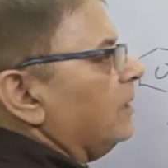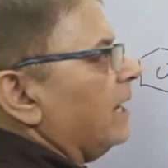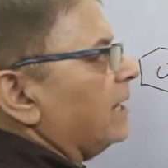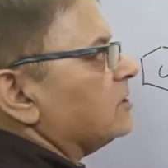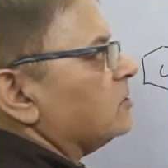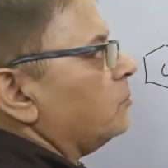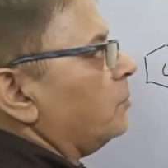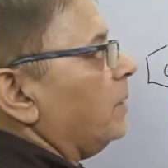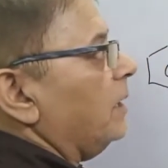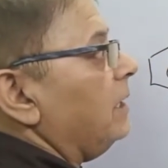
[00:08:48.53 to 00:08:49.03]

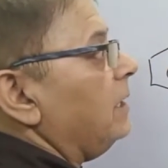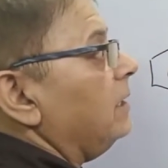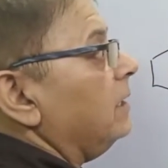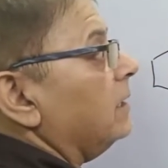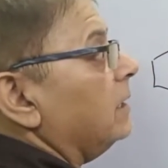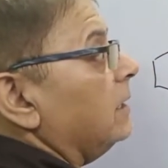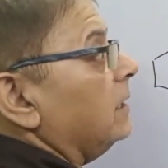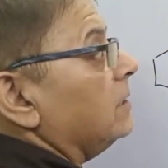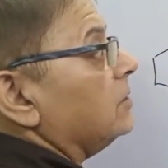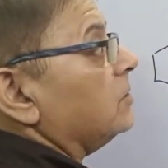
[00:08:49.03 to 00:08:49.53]
expelled,
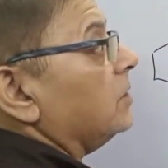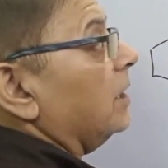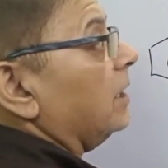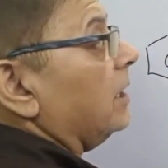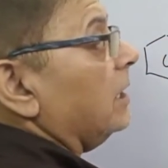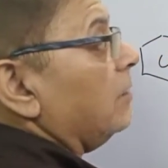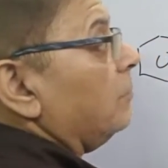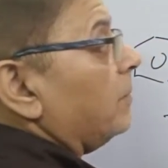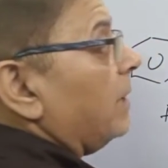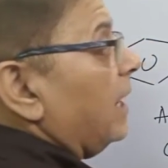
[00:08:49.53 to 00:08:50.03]

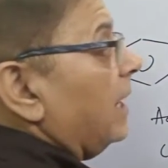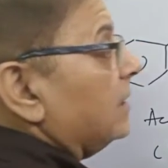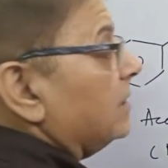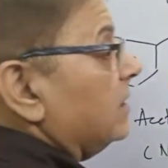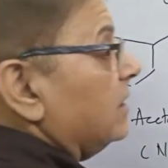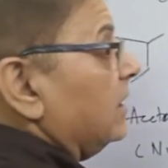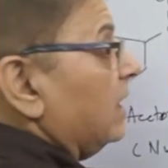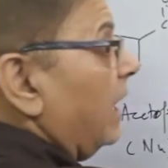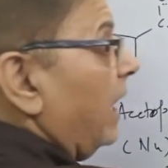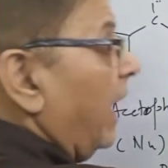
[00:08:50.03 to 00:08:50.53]
taken by
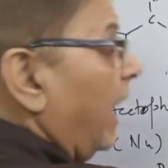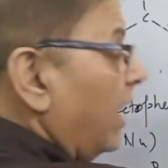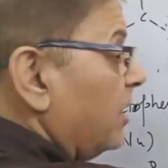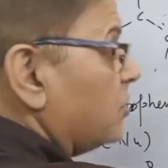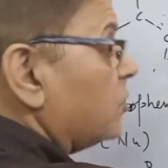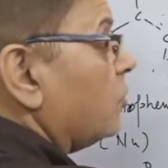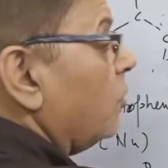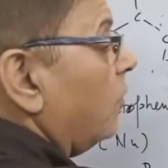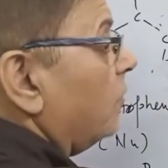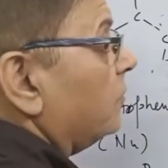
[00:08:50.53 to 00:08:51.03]
the
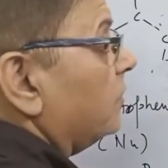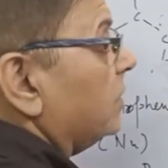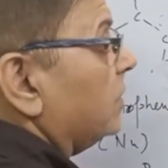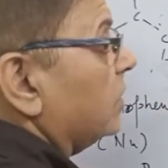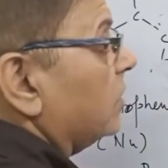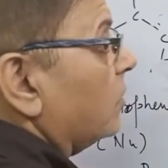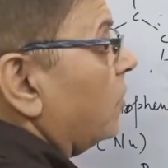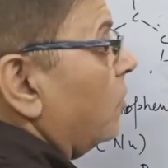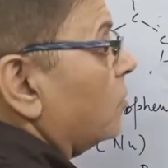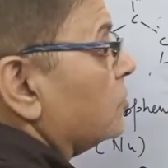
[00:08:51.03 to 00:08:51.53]
H of
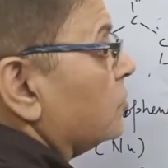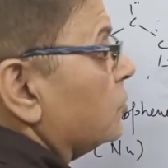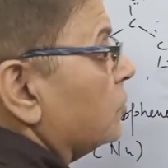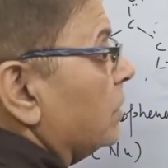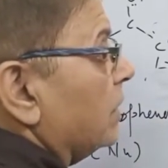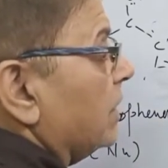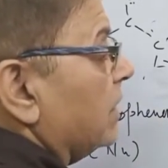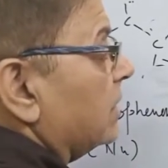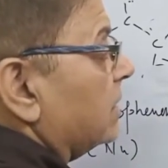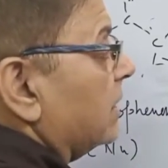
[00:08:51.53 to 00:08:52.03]
the
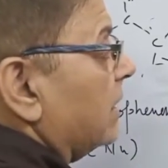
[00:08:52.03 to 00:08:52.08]
conjugate